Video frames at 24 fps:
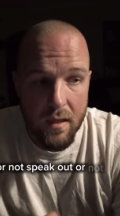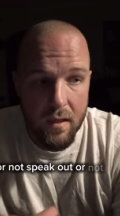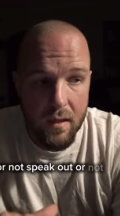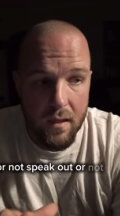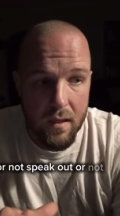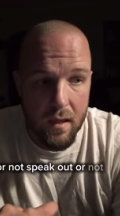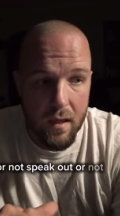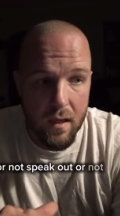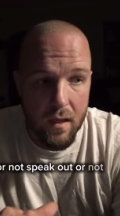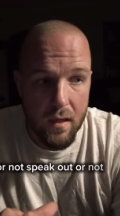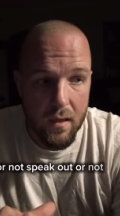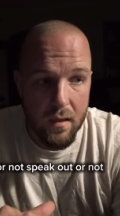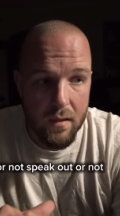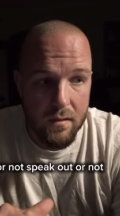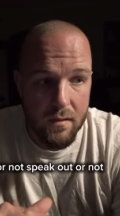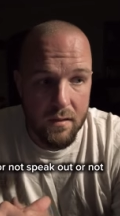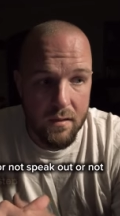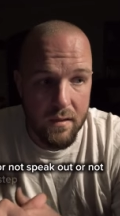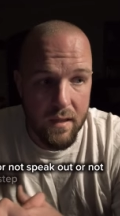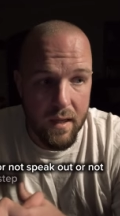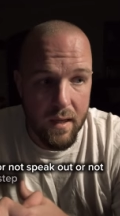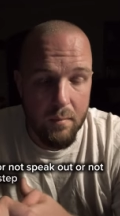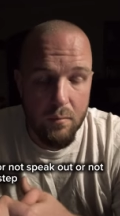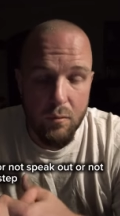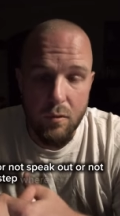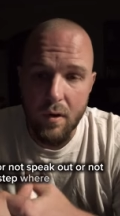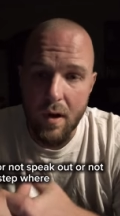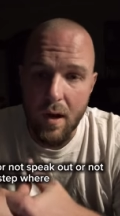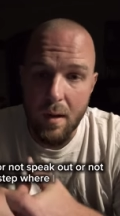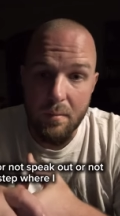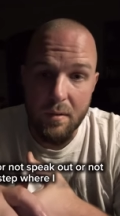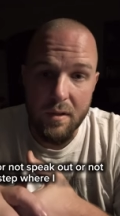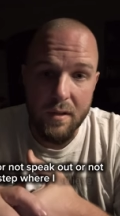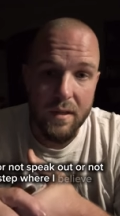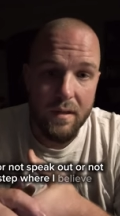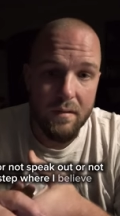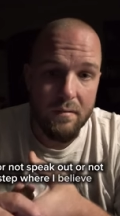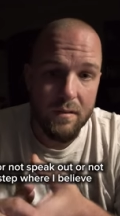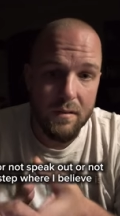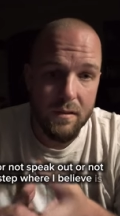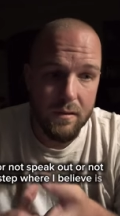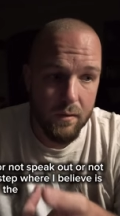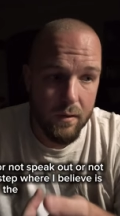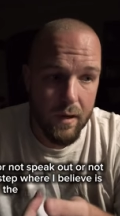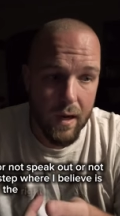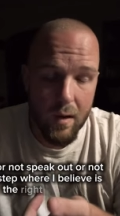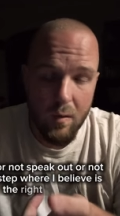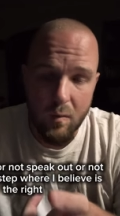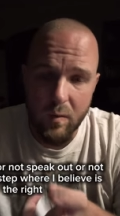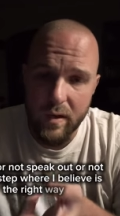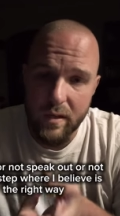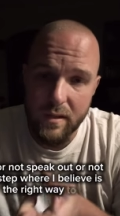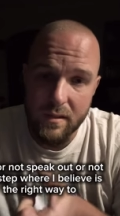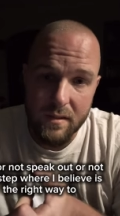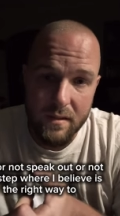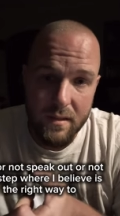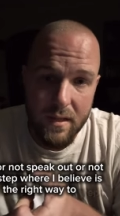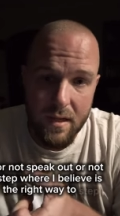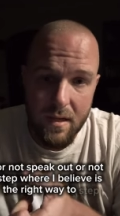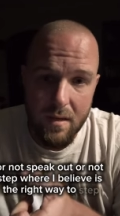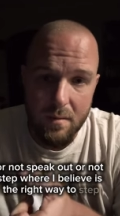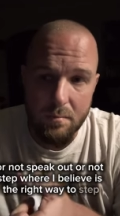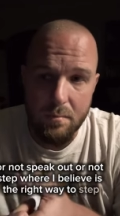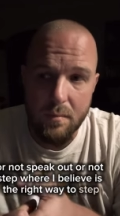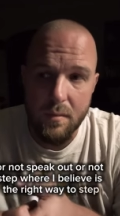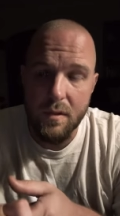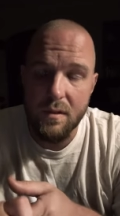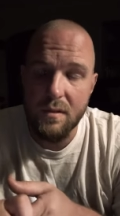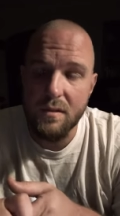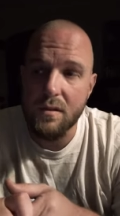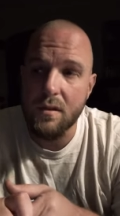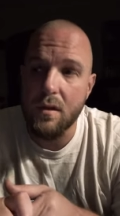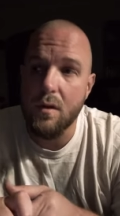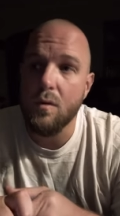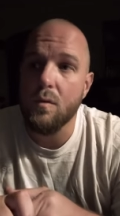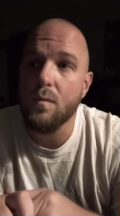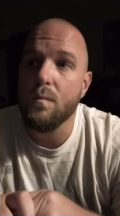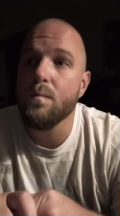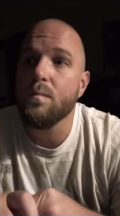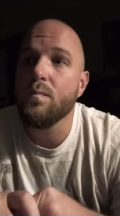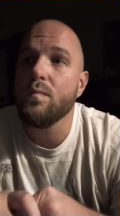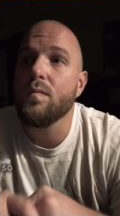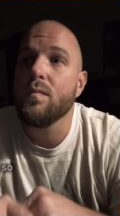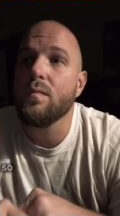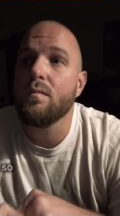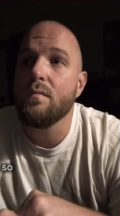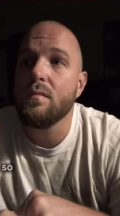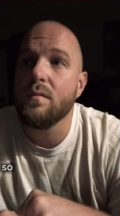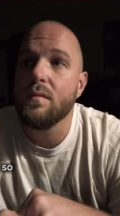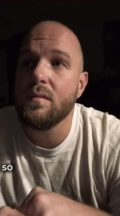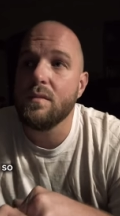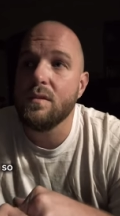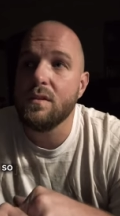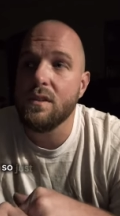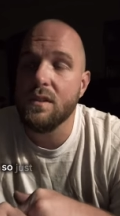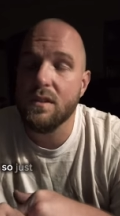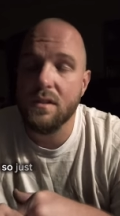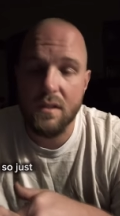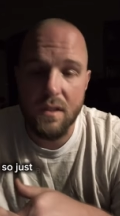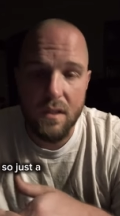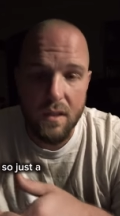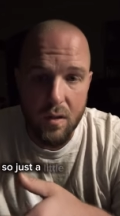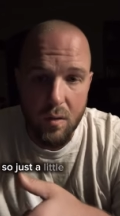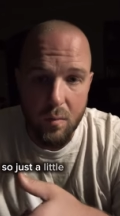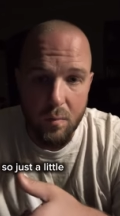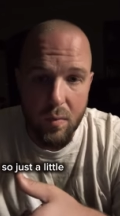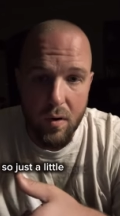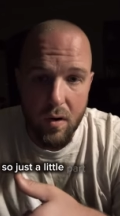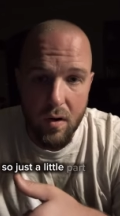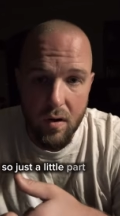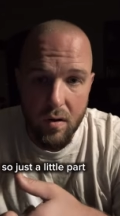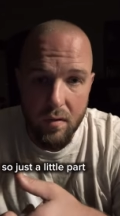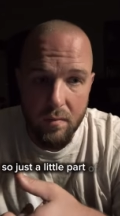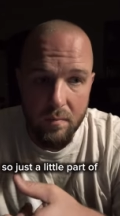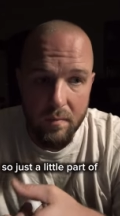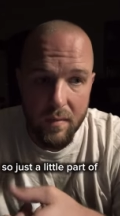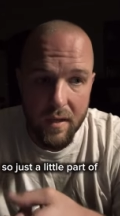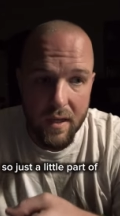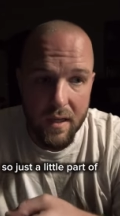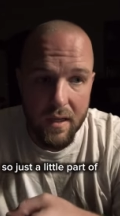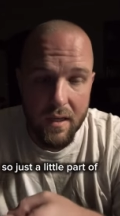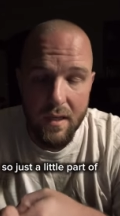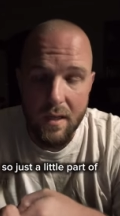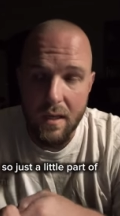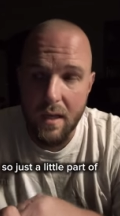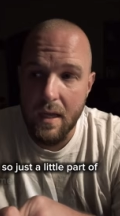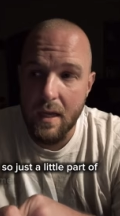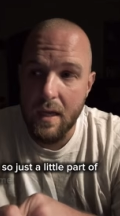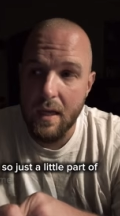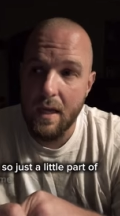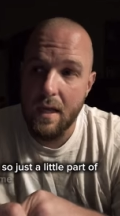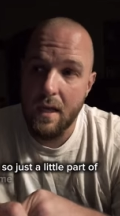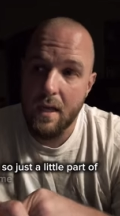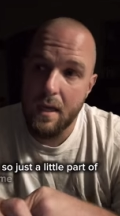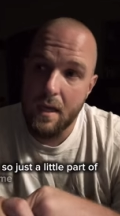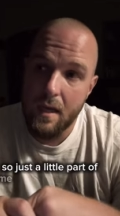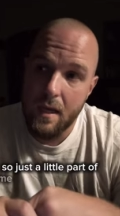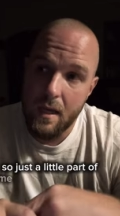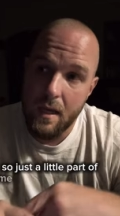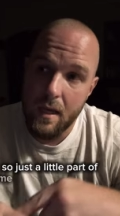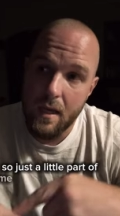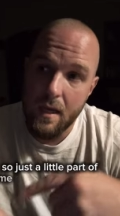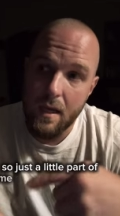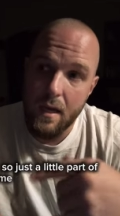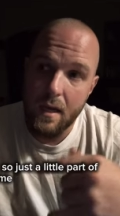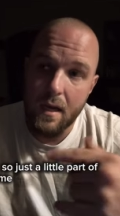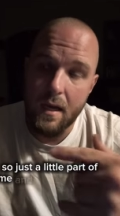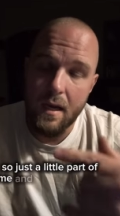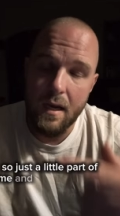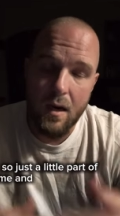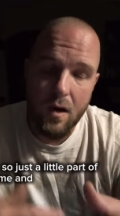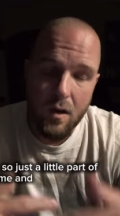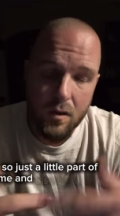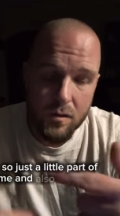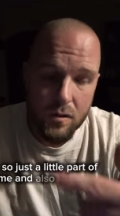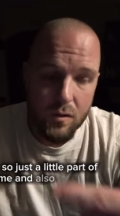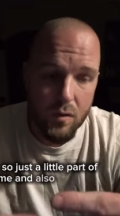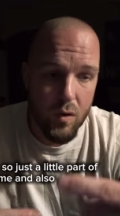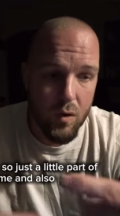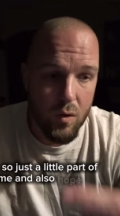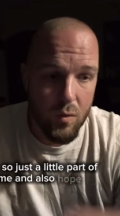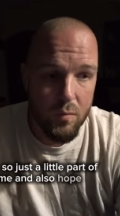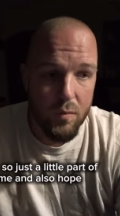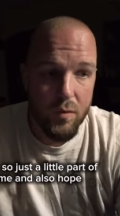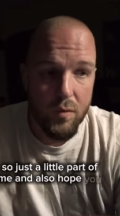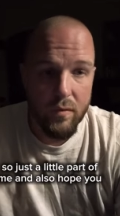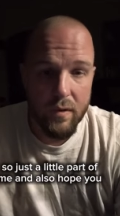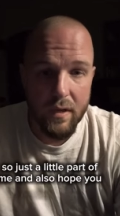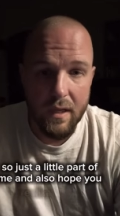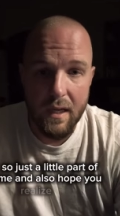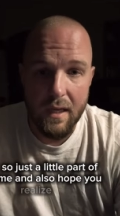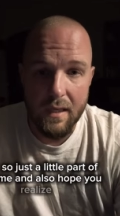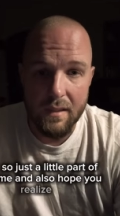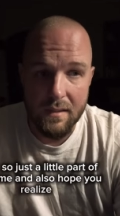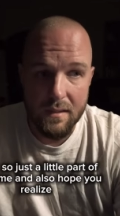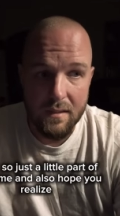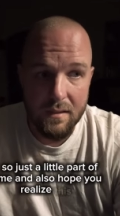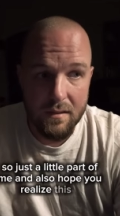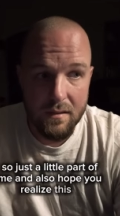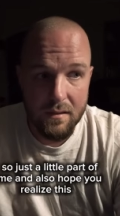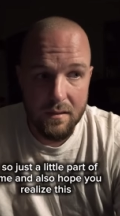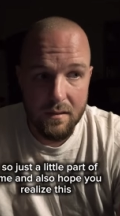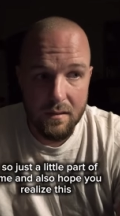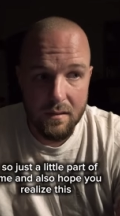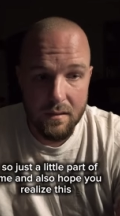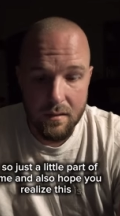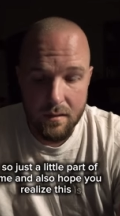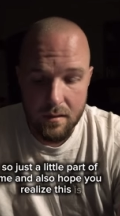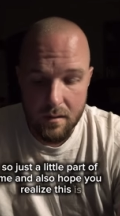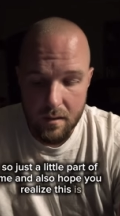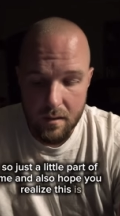uh, step where I believe is the right way to step. So just a little part of me. And I also hope you realize this is